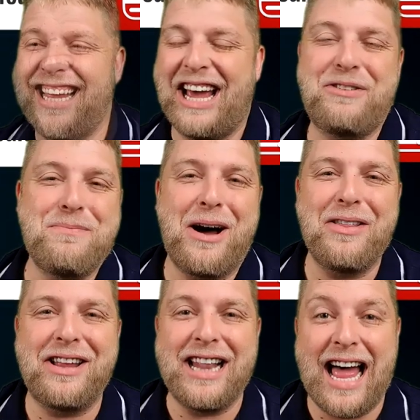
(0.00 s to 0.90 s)
It's more
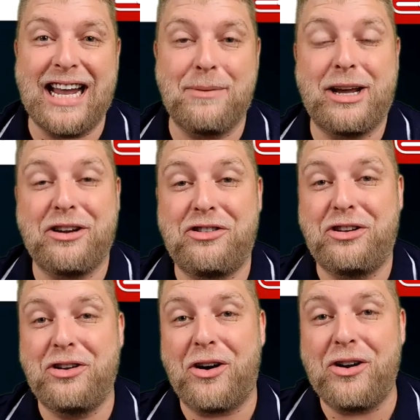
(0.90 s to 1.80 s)
than likely because you
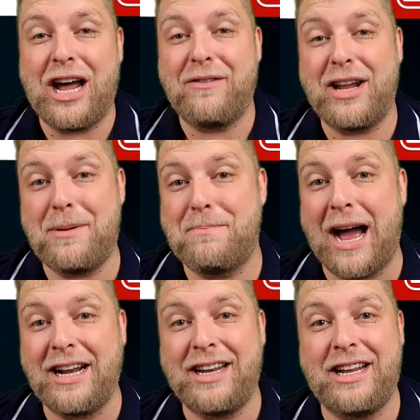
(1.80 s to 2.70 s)
don't have any
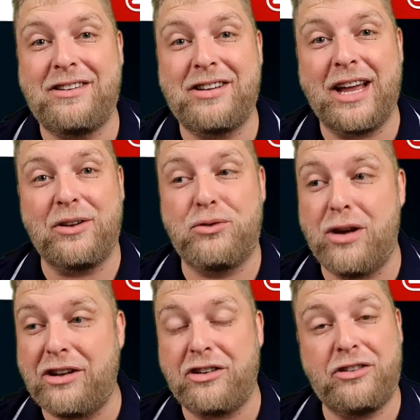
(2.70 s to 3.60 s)
bank details
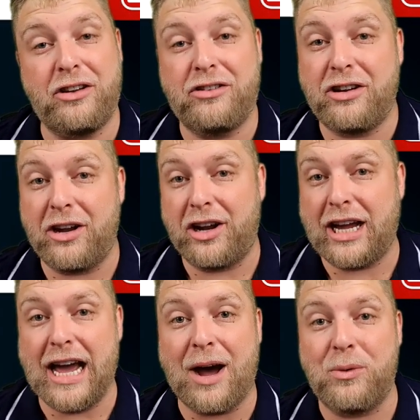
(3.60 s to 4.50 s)
registered to your
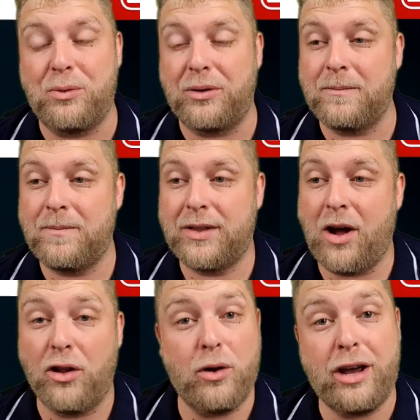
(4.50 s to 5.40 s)
account.
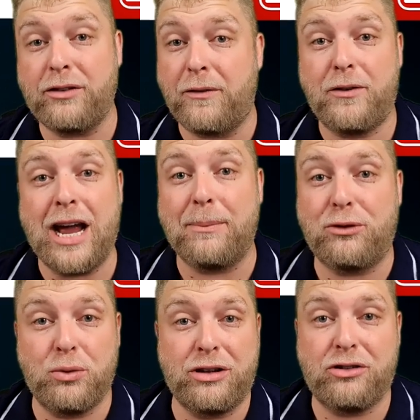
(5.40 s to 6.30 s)
Although it is a free app
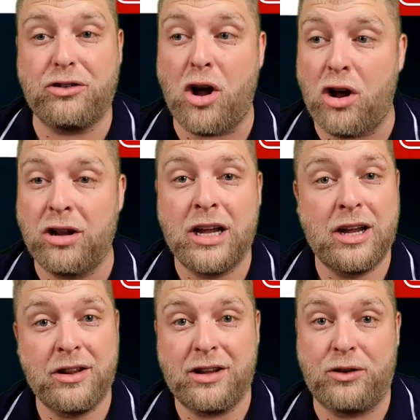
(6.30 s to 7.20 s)
to install,
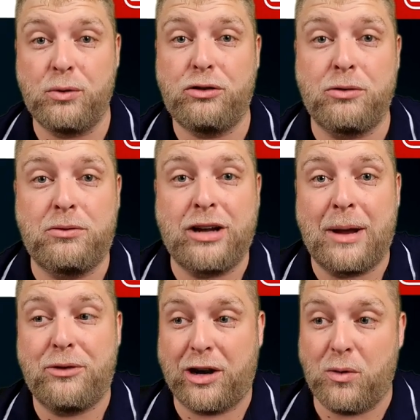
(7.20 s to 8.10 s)
they do
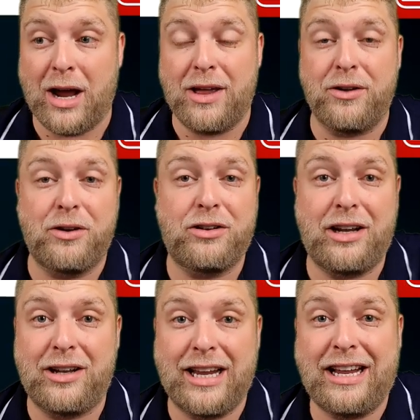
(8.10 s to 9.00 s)
sometimes require those
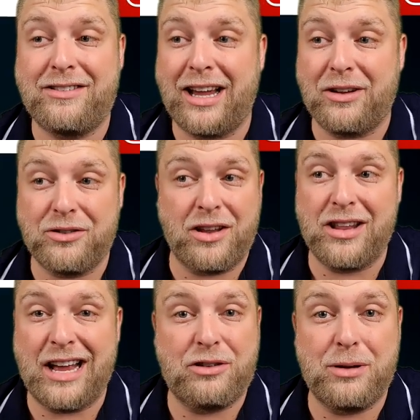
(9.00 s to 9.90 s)
details on
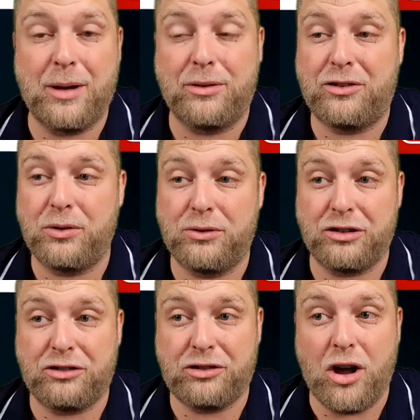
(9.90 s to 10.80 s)
there to be able to use the
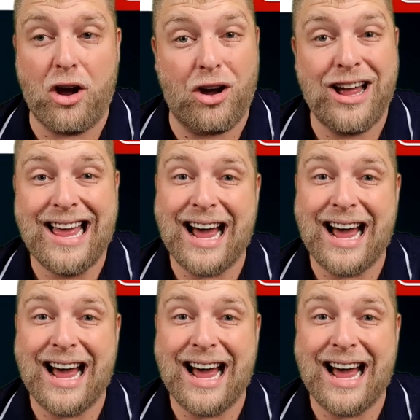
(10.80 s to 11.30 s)
store.